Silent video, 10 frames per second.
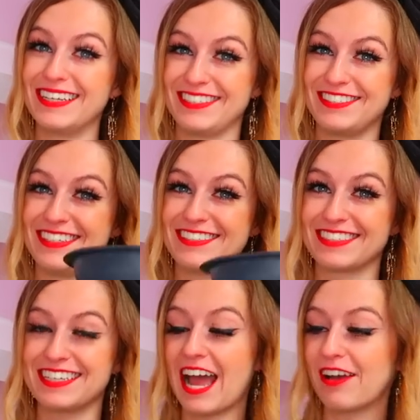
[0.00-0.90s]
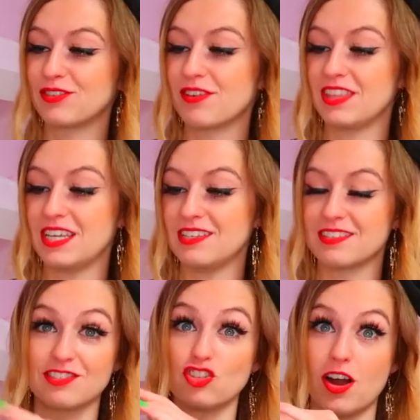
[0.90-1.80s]
we're literally just going to have
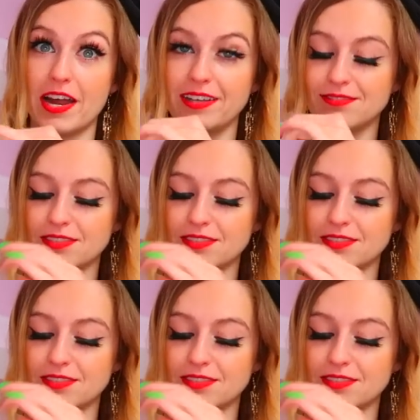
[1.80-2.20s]
these dry.